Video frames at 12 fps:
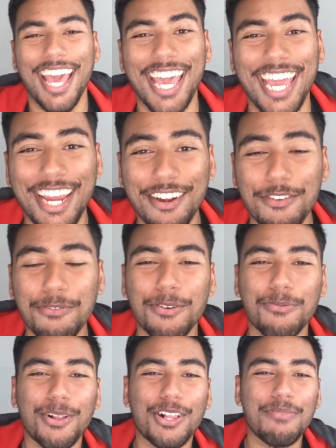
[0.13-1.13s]
Hey
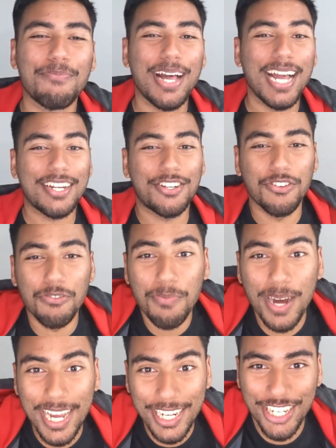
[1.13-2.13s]
everyone, welcome back to
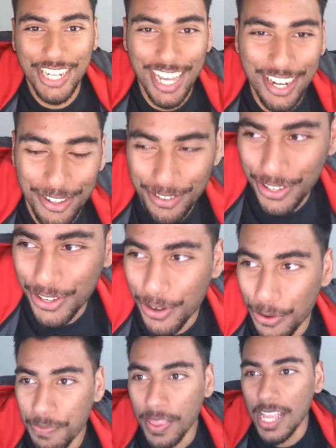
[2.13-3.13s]
my channel.
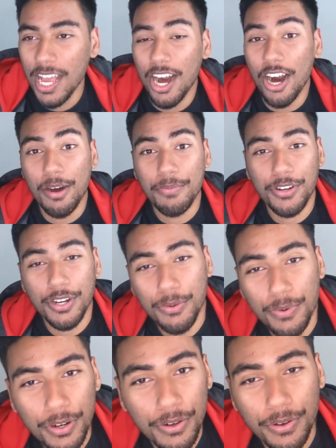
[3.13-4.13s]
So um, today
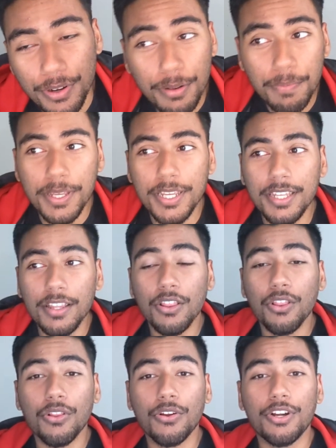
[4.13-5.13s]
we're going to be
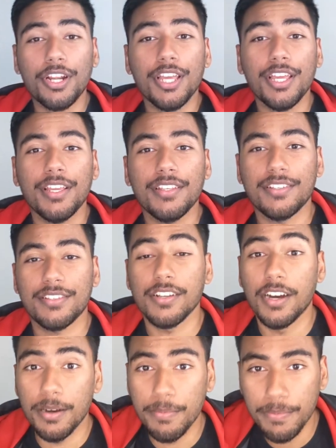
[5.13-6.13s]
learning
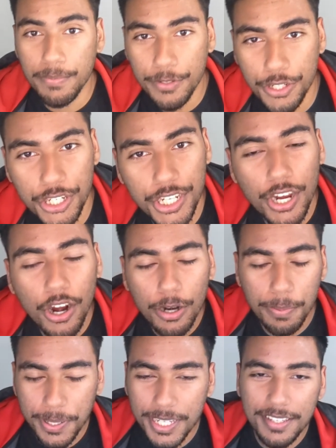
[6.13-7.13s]
some
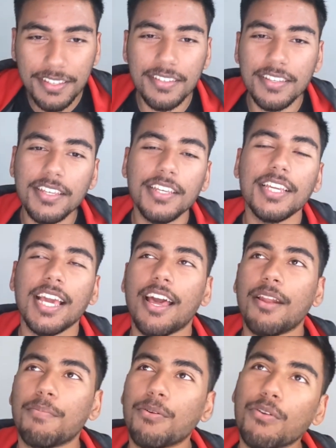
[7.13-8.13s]
gRPC
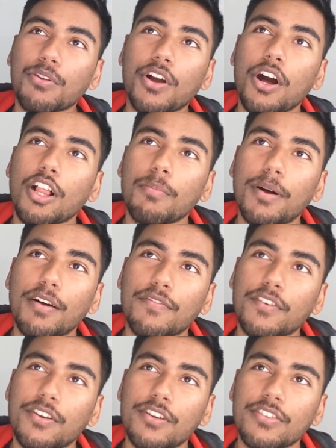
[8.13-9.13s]
and protocol
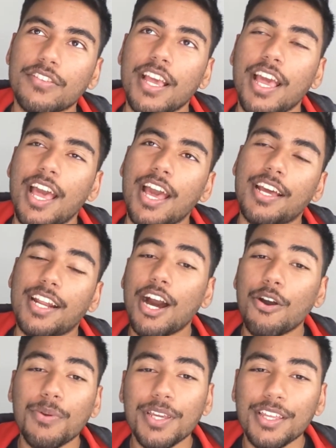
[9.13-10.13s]
buffers and
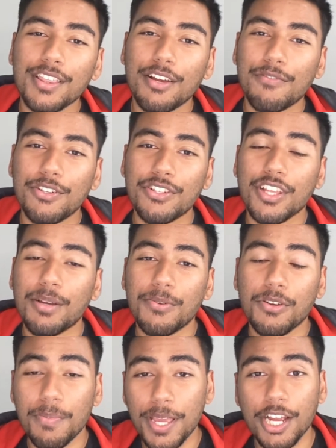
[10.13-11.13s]
how we can leverage them
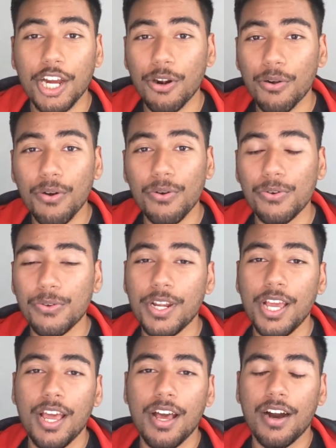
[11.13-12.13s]
to make our own
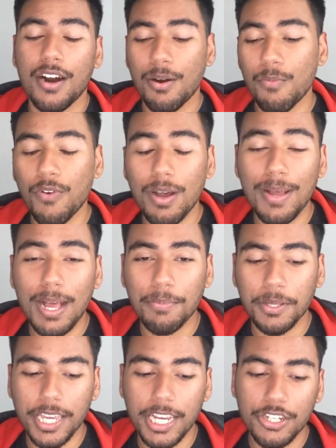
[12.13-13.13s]
um, web
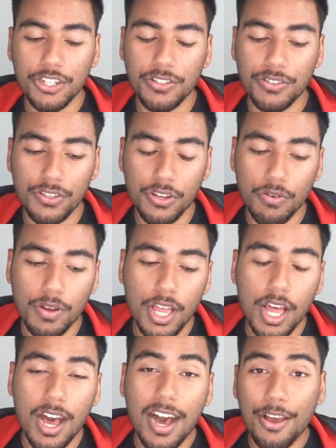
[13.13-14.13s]
applications. So
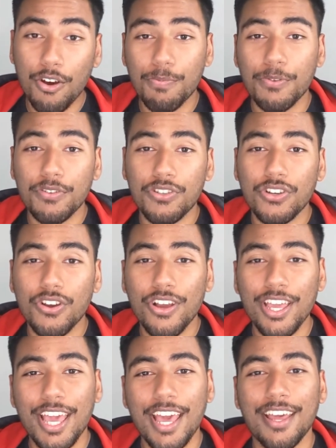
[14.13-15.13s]
I hope you
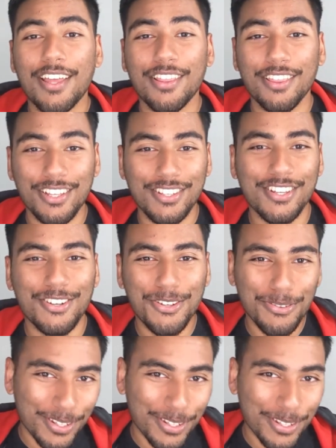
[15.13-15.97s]
enjoy and let's get to